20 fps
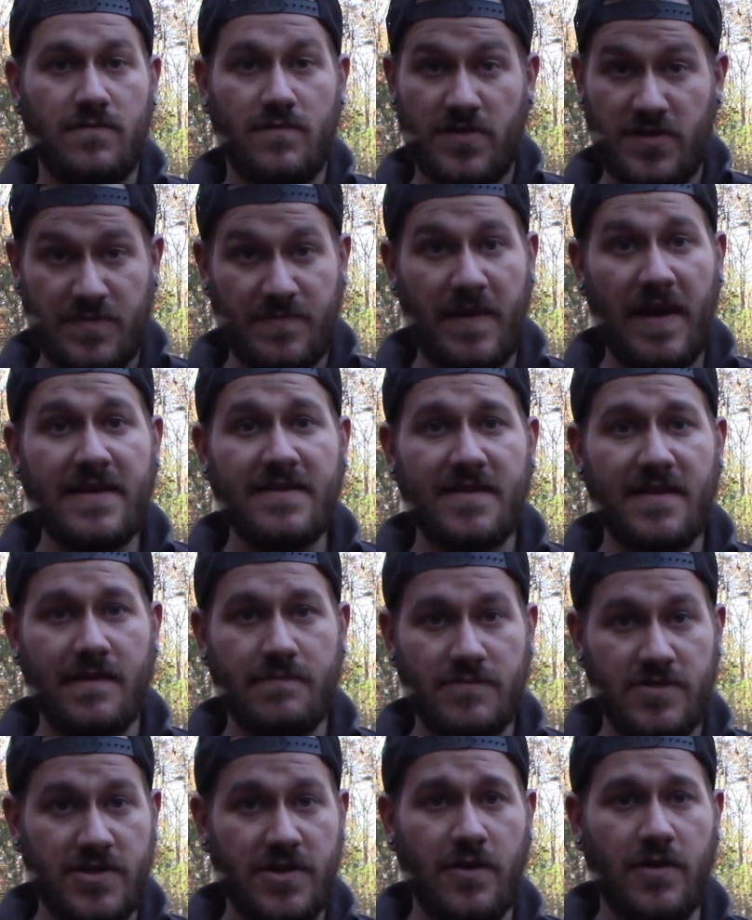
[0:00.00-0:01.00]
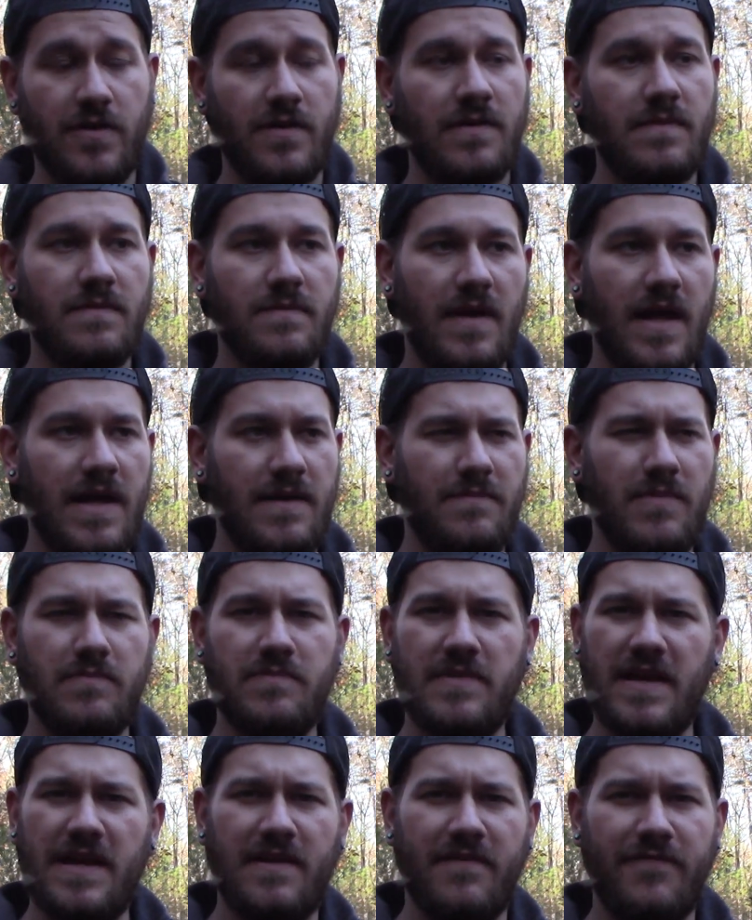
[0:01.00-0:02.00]
Respect them, sure, but
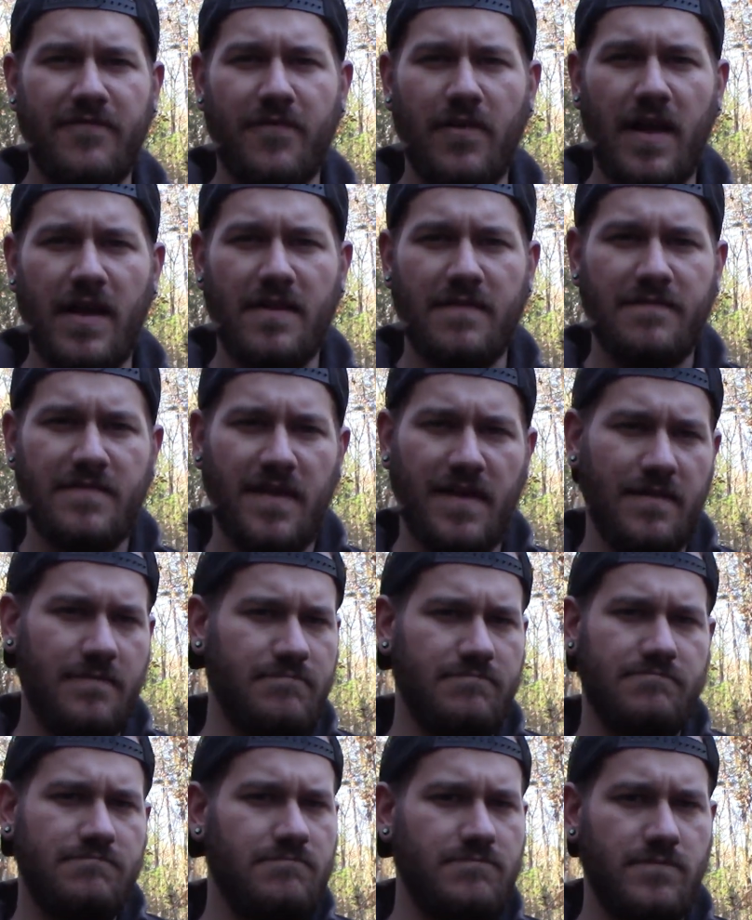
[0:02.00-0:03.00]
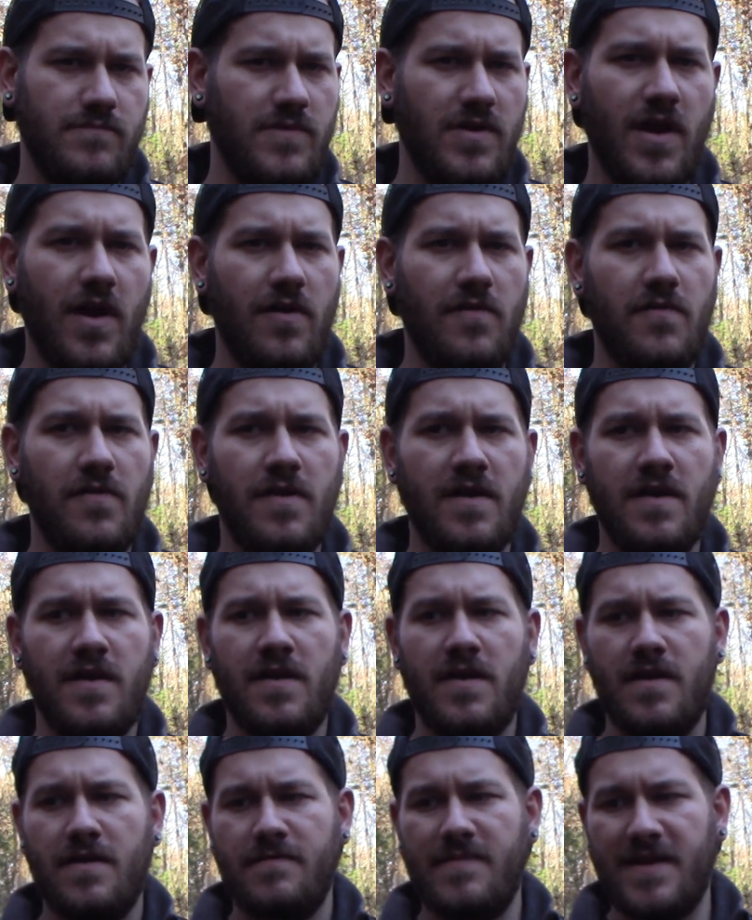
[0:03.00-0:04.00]
being afraid of them, no,
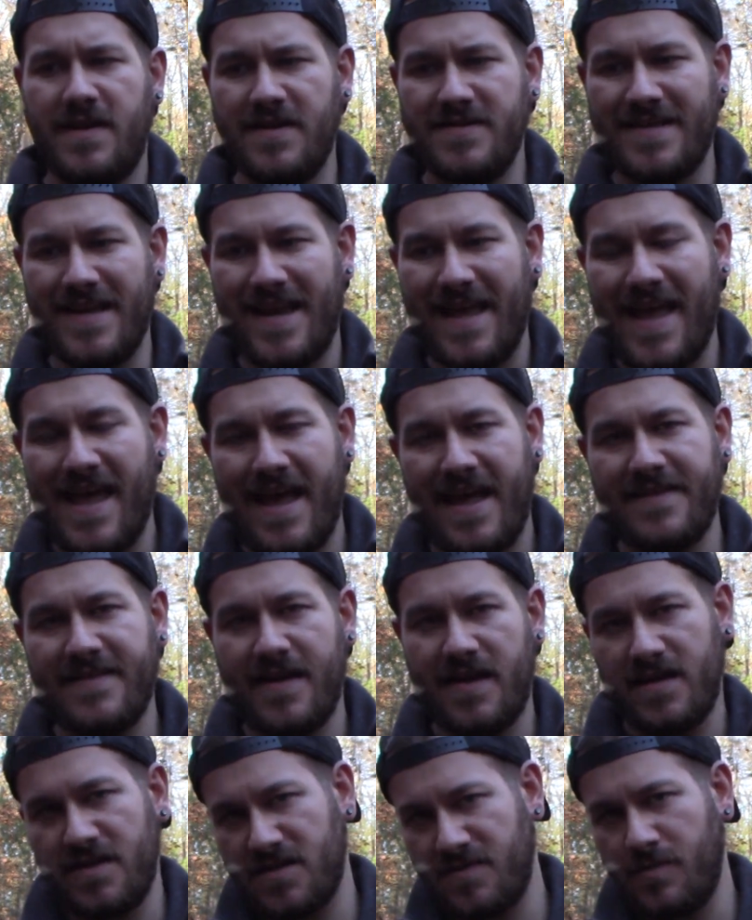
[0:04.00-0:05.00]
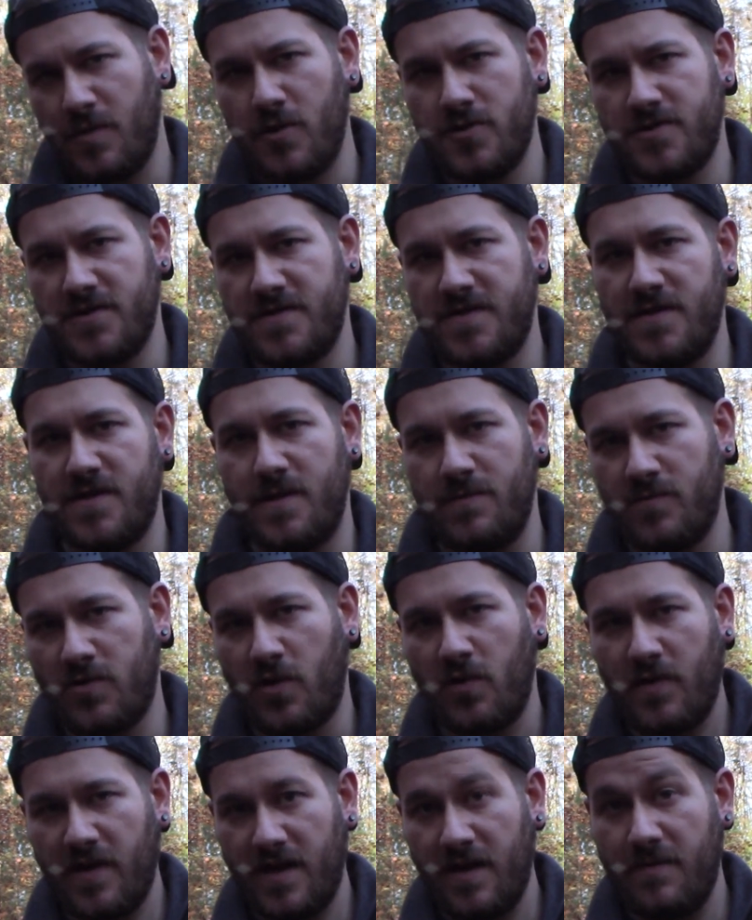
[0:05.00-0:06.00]
because I had that exposure to them
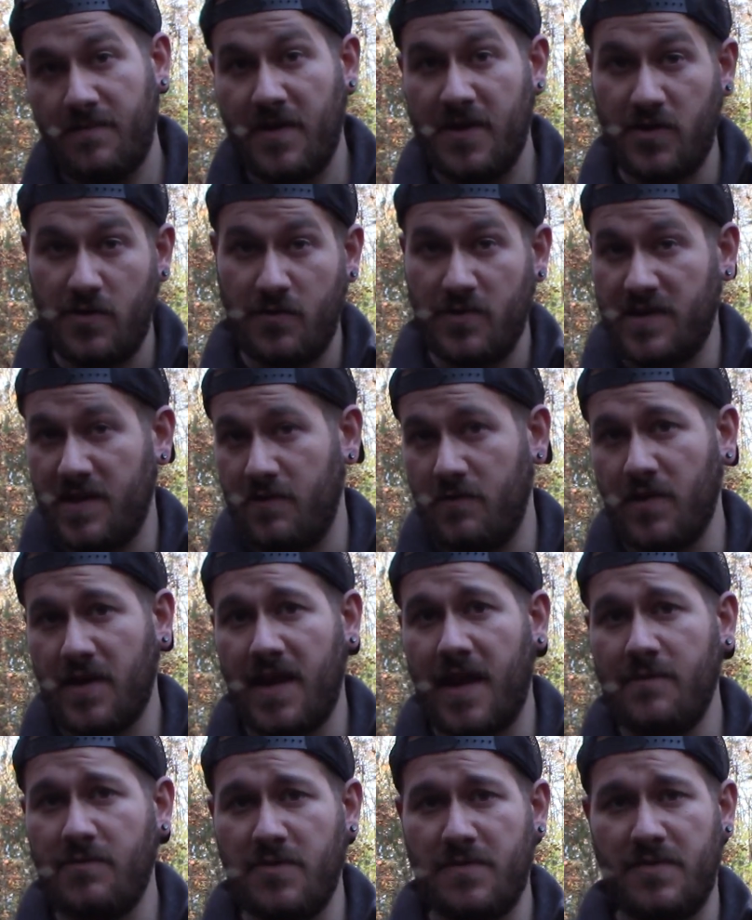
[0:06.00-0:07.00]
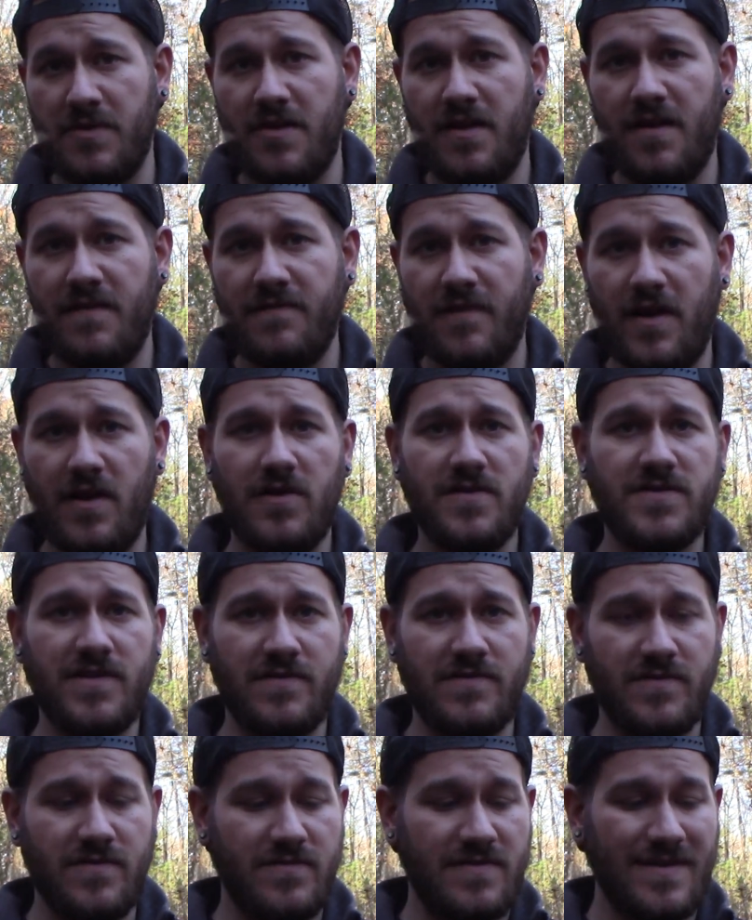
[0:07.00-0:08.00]
growing up. I knew what they were capable of. I
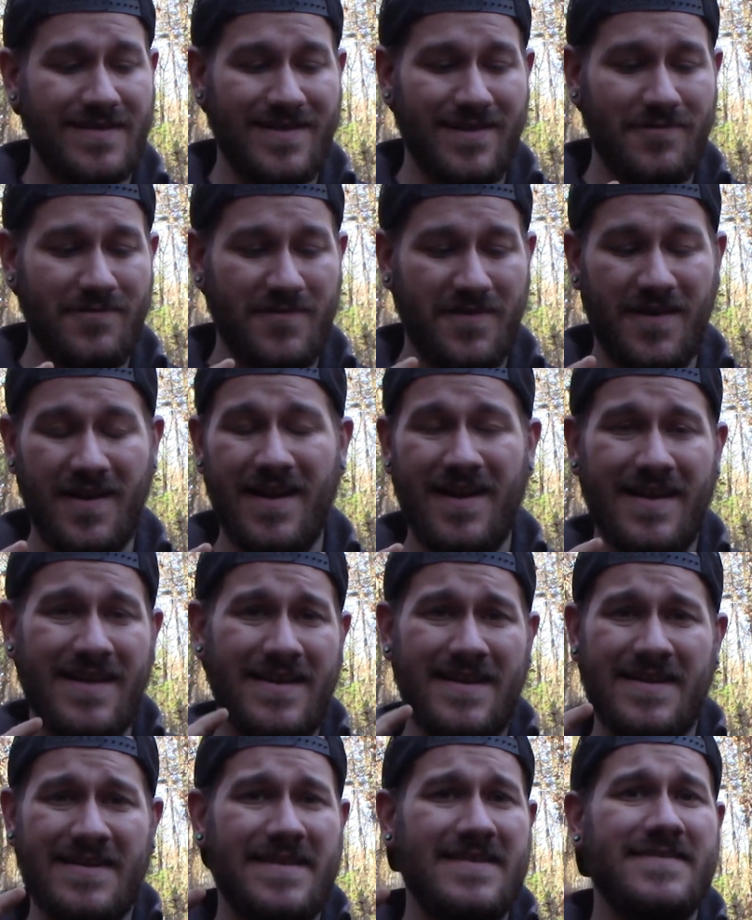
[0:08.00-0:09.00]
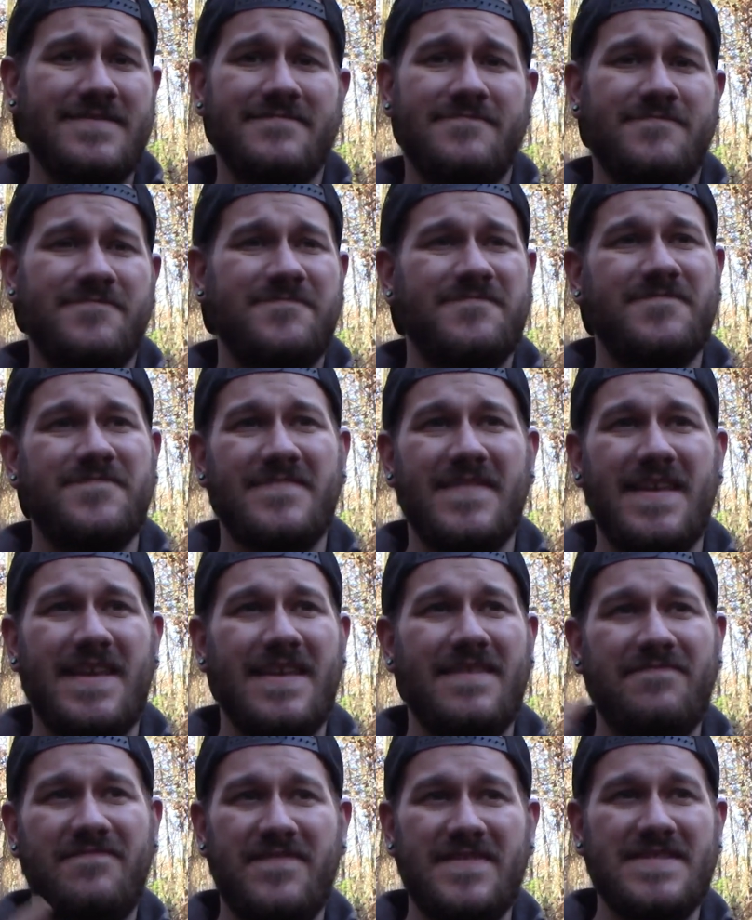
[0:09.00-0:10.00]
also knew that they were
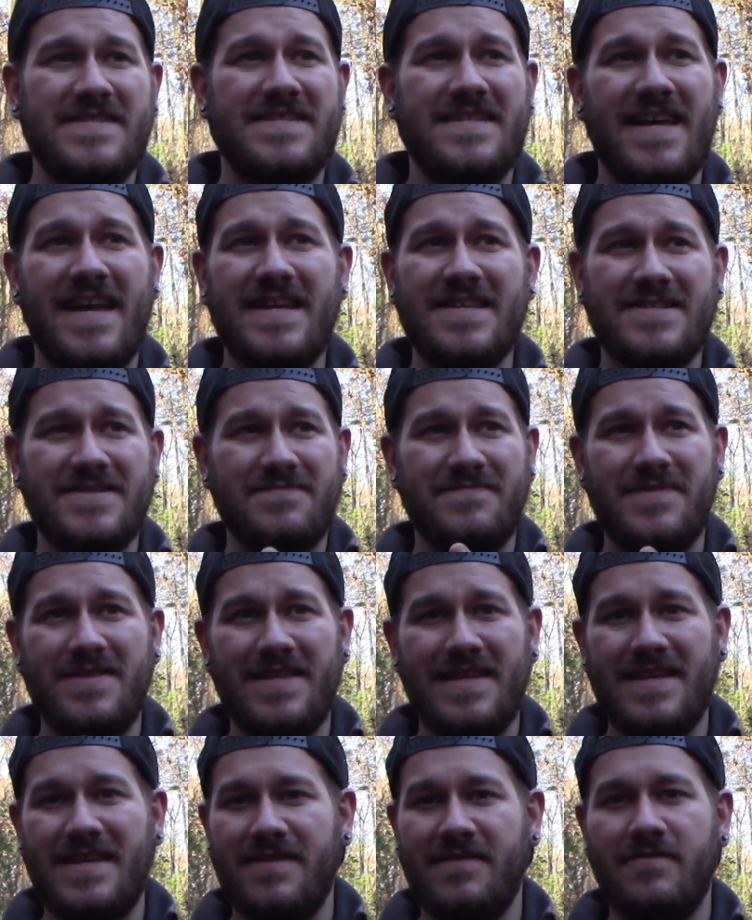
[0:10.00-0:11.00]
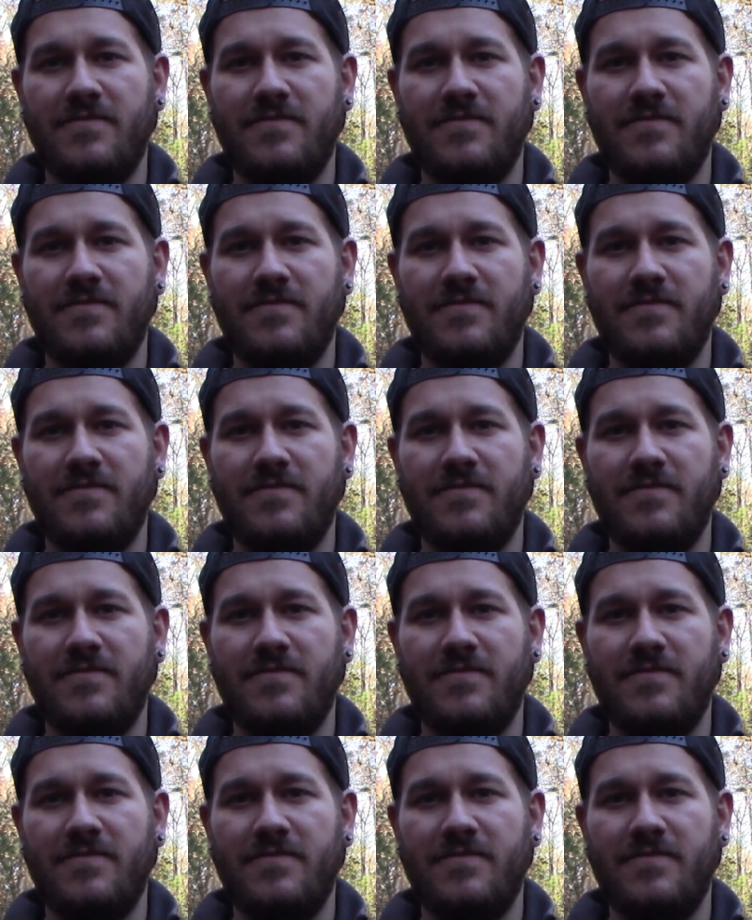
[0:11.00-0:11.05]
infinitely